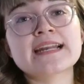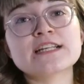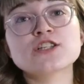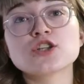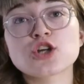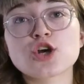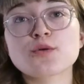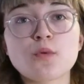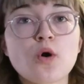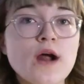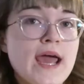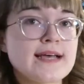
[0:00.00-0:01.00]
need to learn
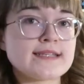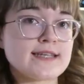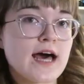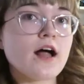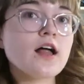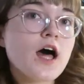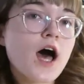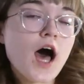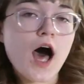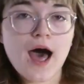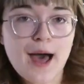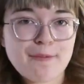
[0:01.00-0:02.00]
more ASL
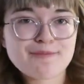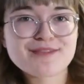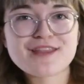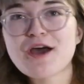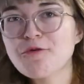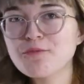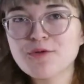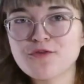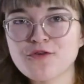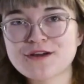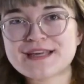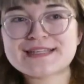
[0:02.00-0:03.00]

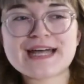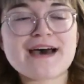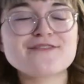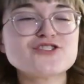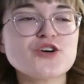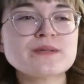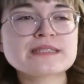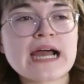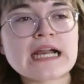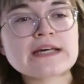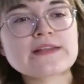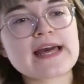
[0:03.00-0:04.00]
before he left. So it was kind of